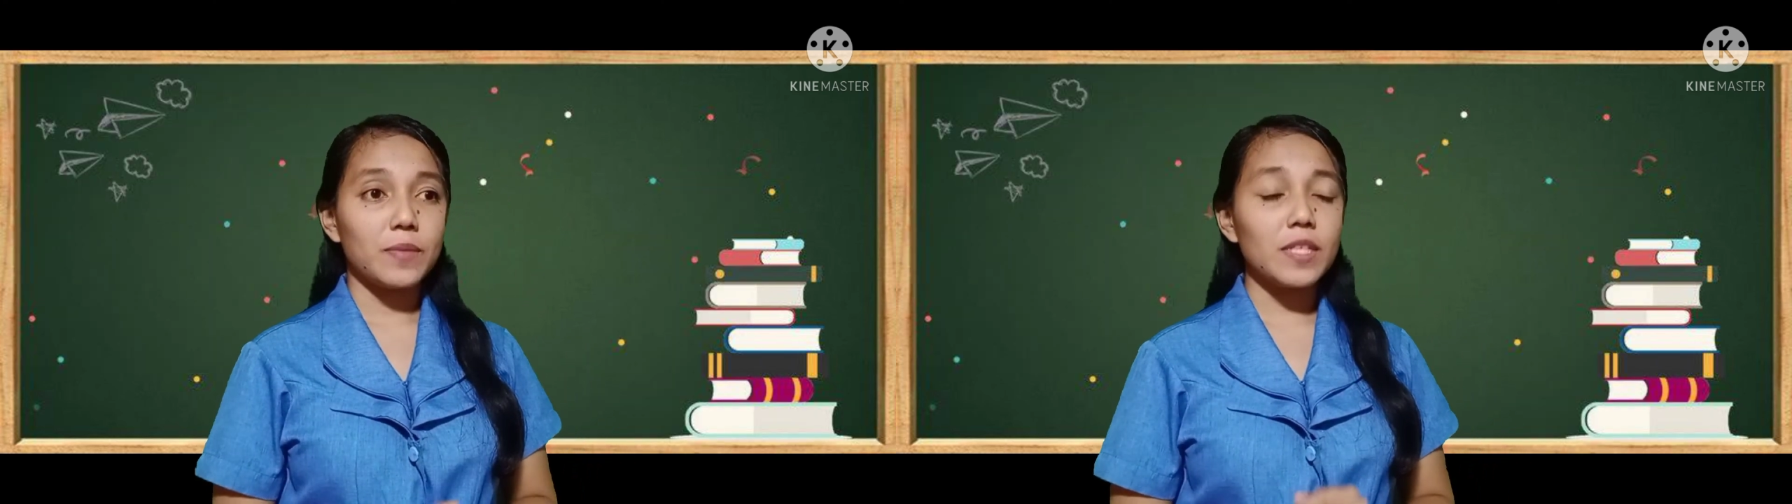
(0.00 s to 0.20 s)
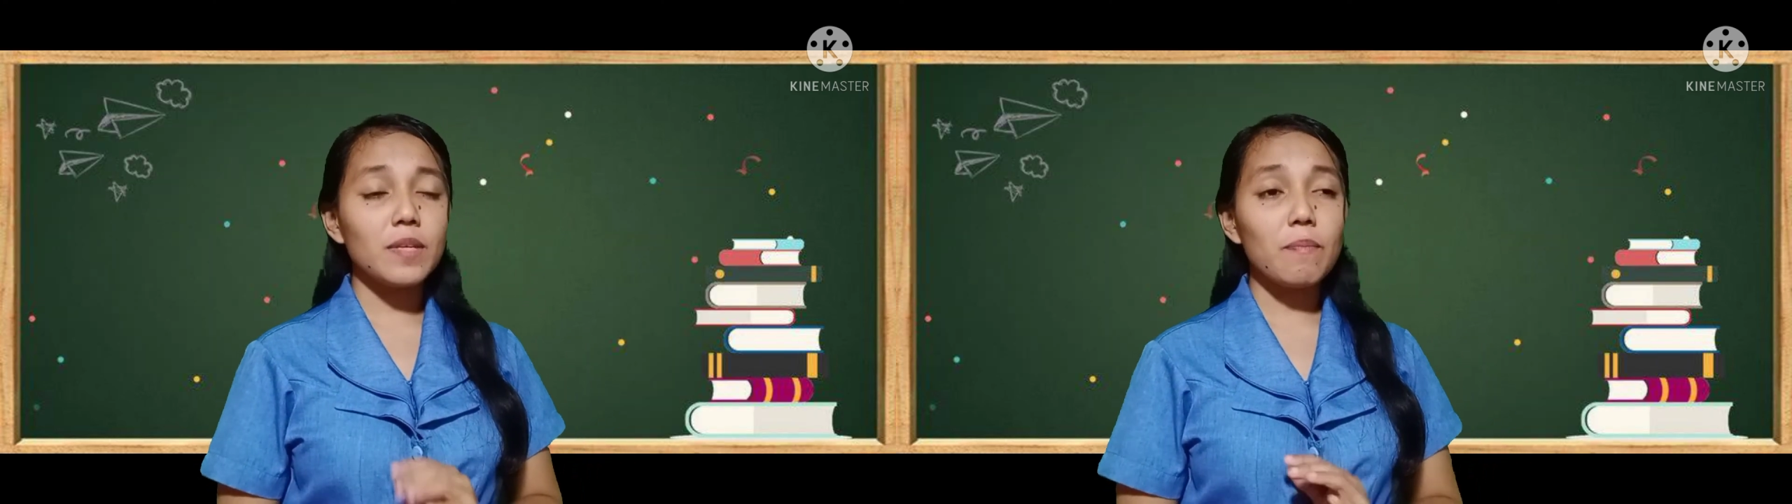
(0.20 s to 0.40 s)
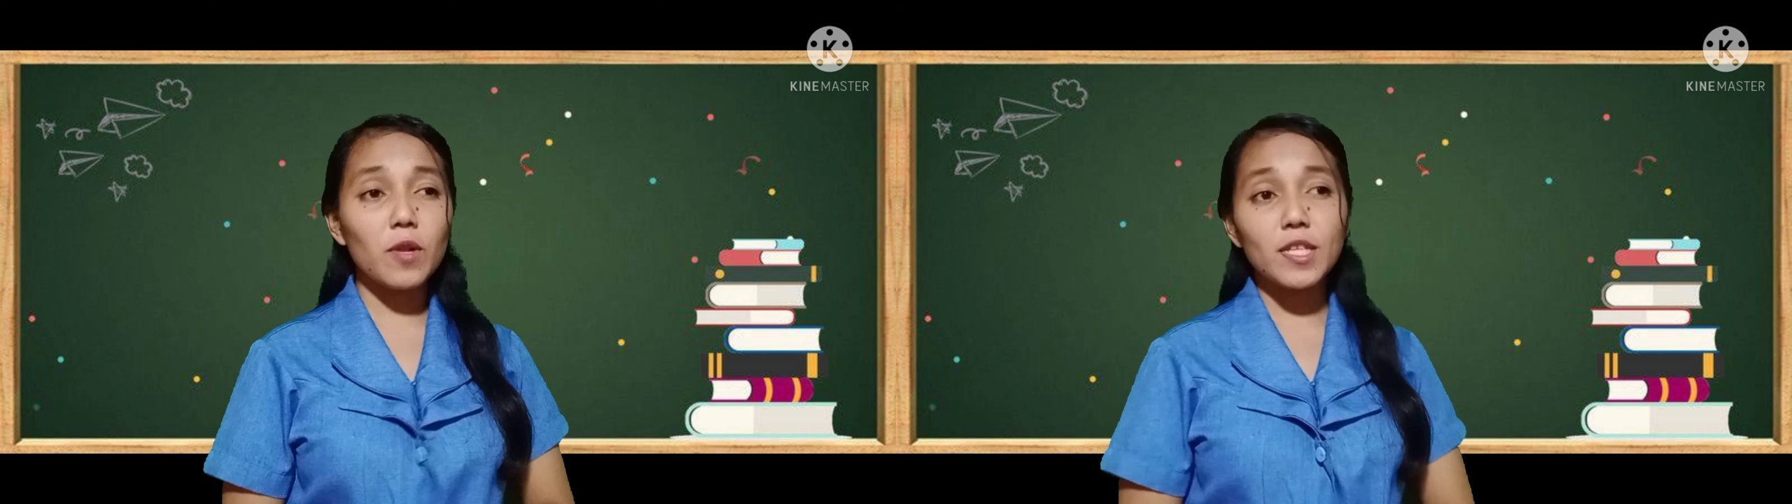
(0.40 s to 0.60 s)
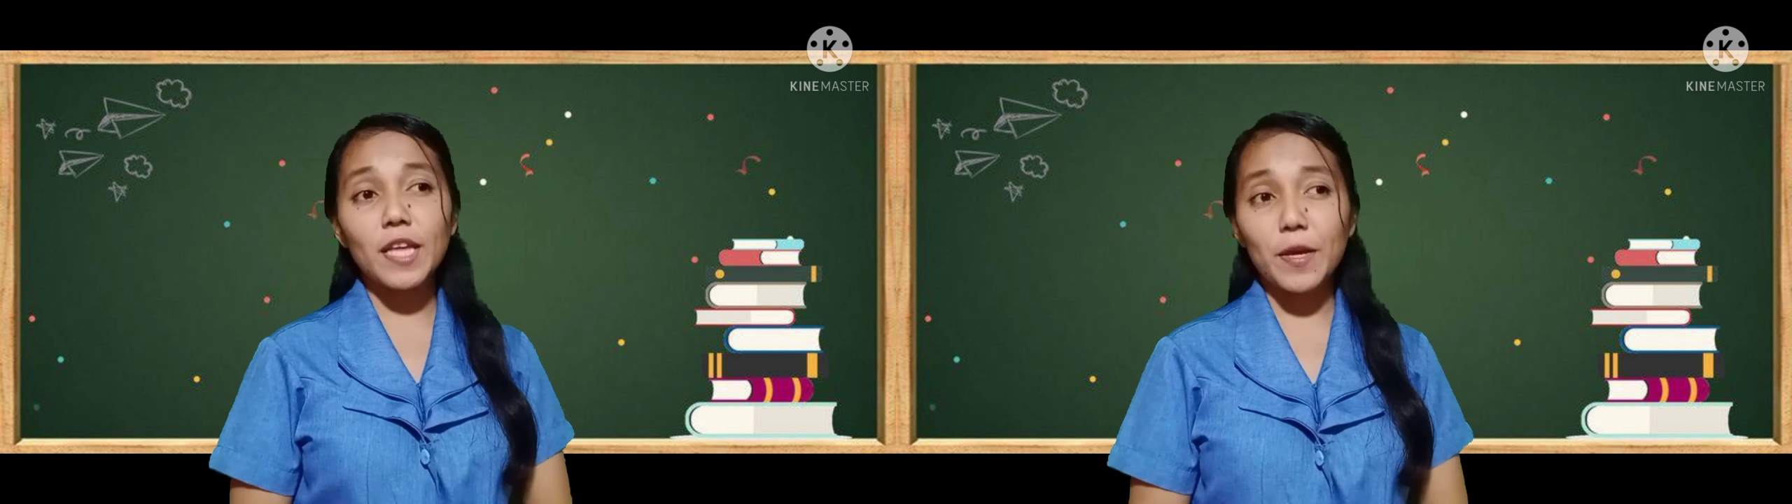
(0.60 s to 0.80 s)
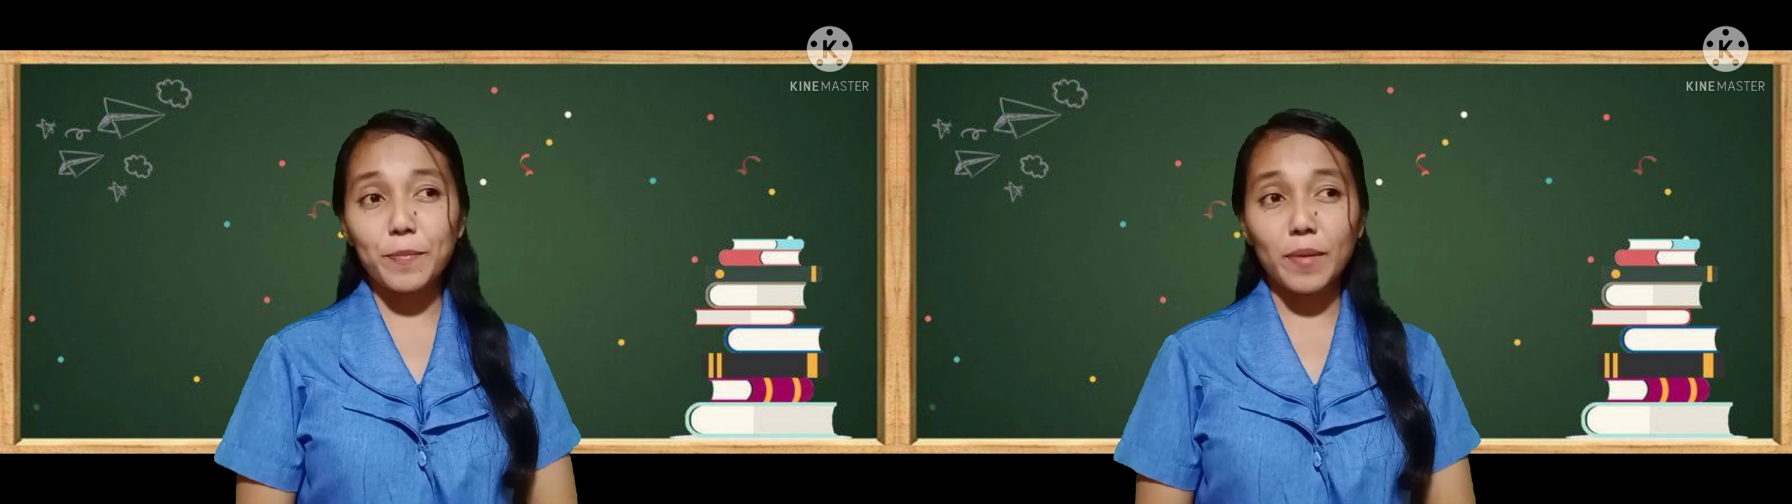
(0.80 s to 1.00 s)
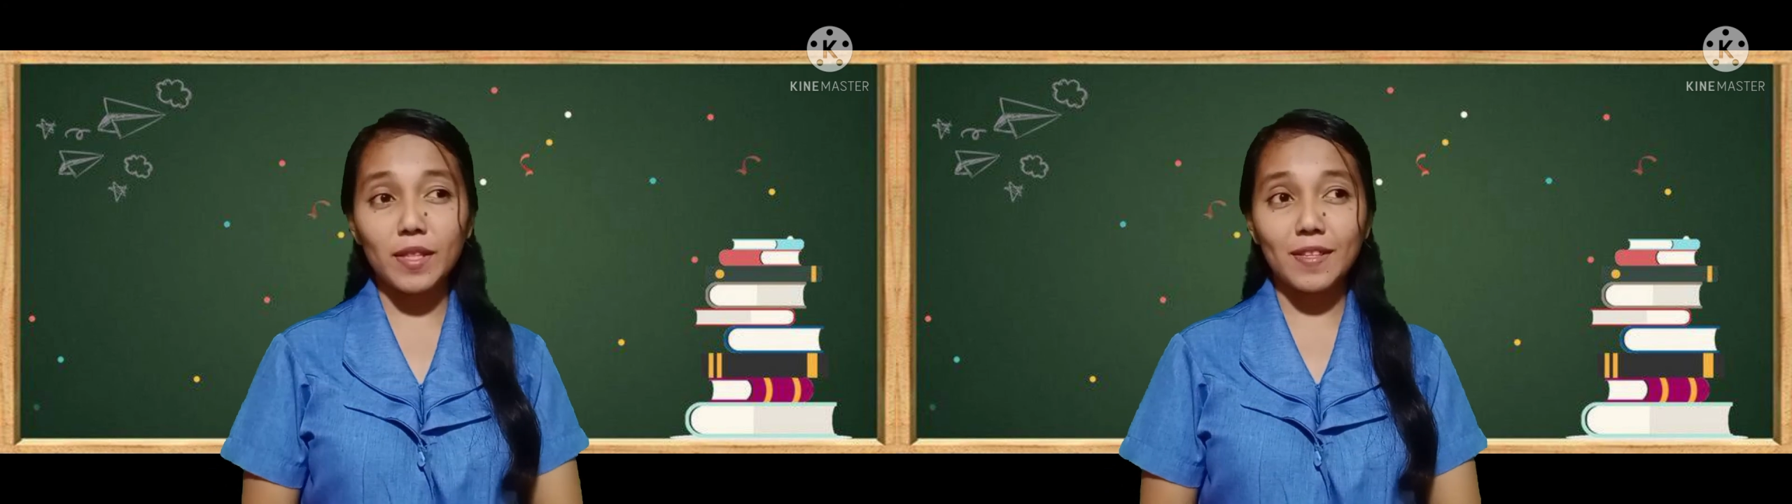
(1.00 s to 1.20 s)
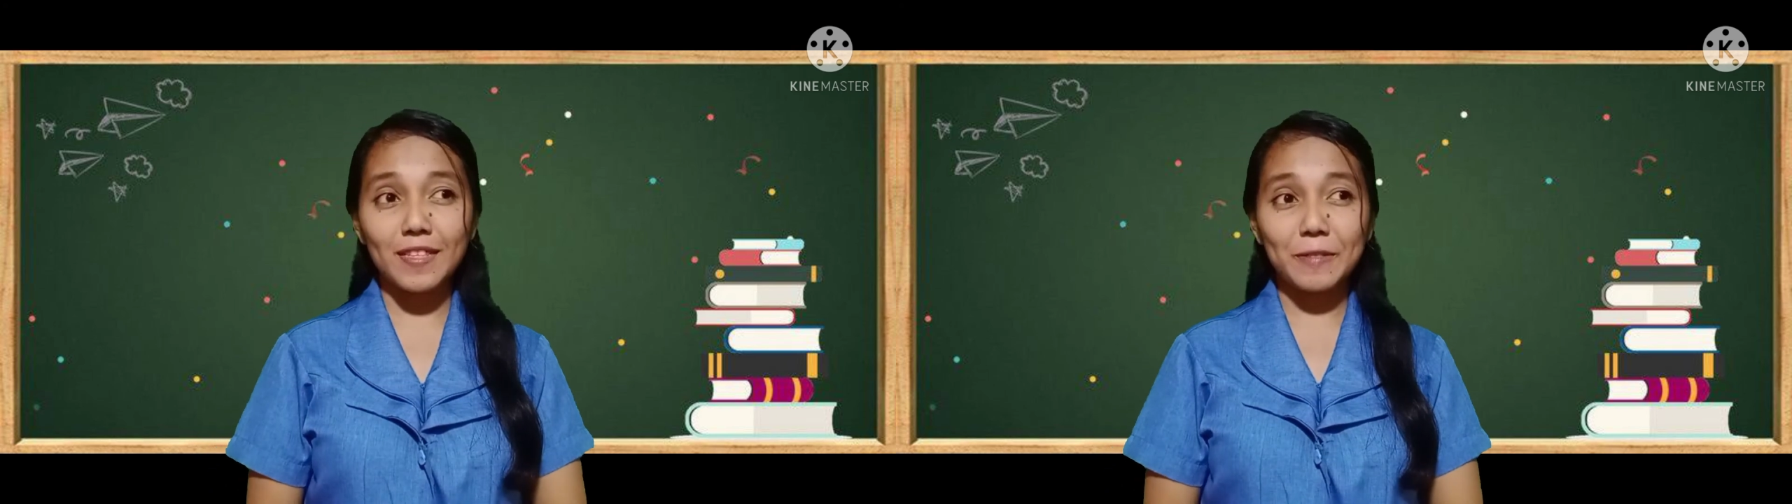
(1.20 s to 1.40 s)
A simple assignment.